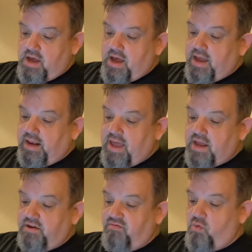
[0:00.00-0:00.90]
a
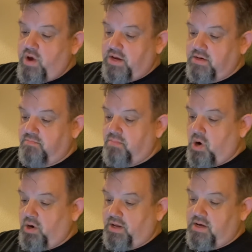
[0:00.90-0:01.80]
land of wheat and
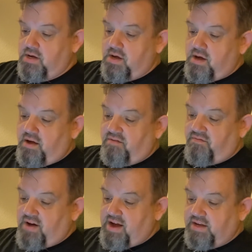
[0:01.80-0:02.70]
barley, of
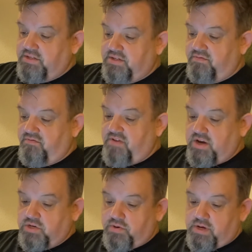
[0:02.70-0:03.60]
vines and
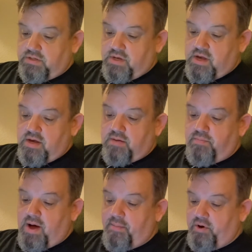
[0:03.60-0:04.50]
fig trees and
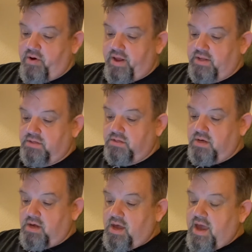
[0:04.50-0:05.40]
pomegranates,
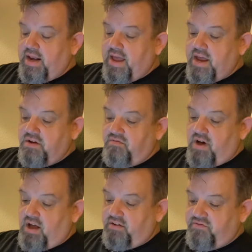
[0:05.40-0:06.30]
a land of
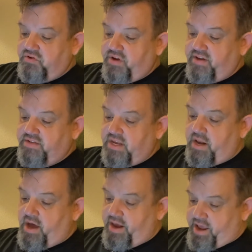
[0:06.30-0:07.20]
olive trees
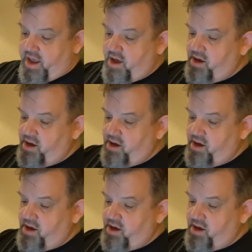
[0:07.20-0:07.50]
and honey.